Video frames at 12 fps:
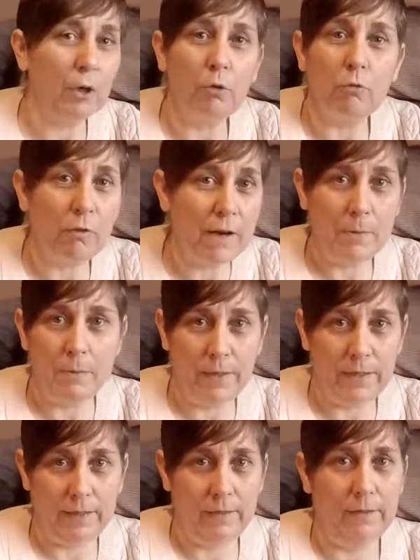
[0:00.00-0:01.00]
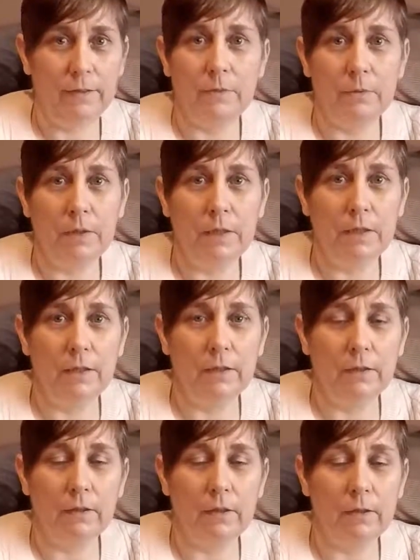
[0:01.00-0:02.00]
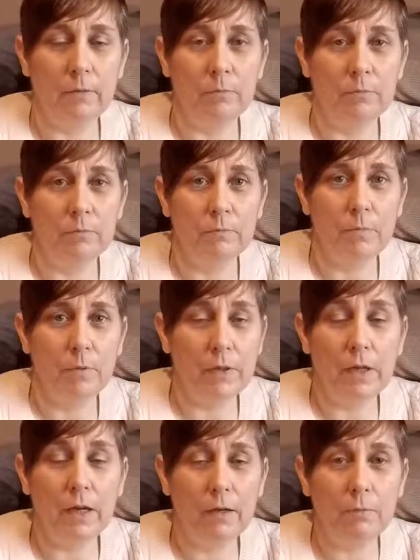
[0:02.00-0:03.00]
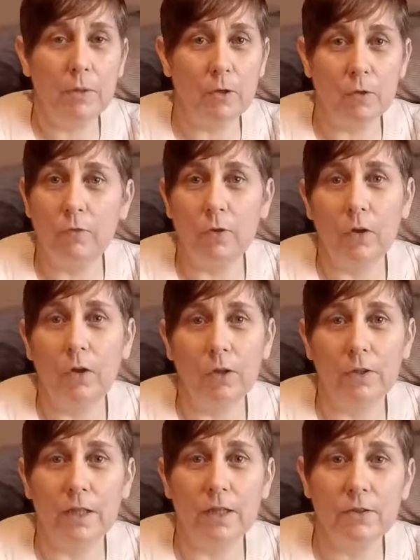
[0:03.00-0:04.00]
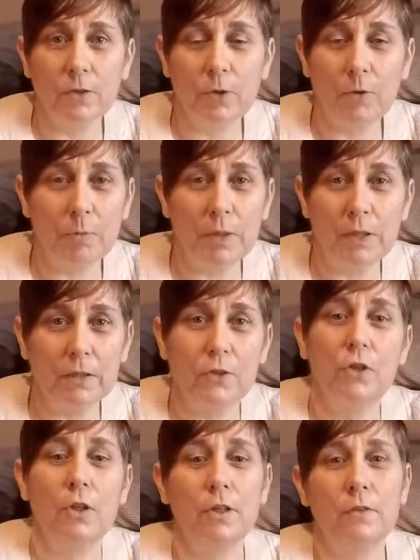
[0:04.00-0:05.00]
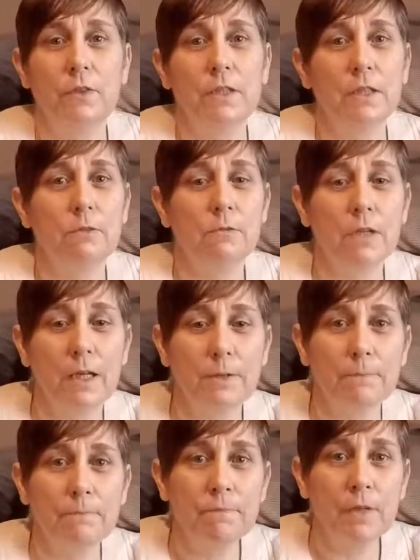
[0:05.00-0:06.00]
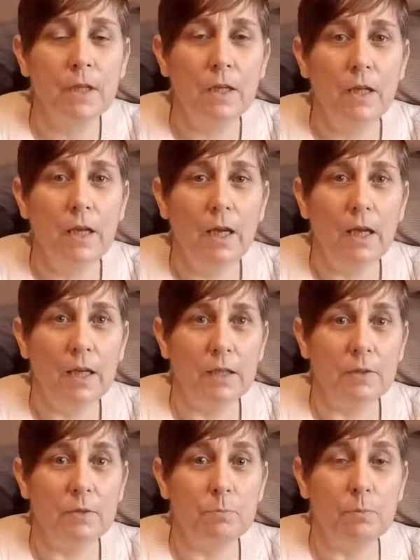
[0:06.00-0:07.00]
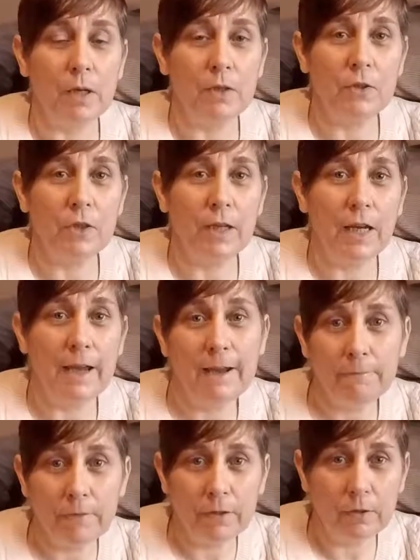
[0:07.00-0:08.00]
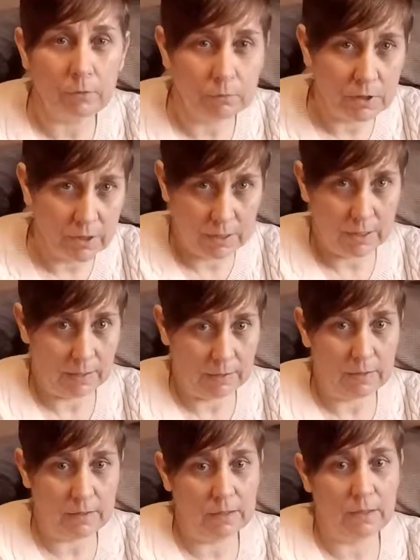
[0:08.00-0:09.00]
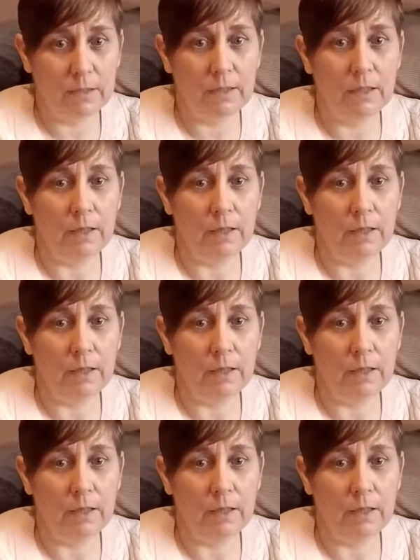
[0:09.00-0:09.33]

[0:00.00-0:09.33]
a great week this week, but then I have been off on holiday, so I've been in the shed every single day and managed to get everything up to date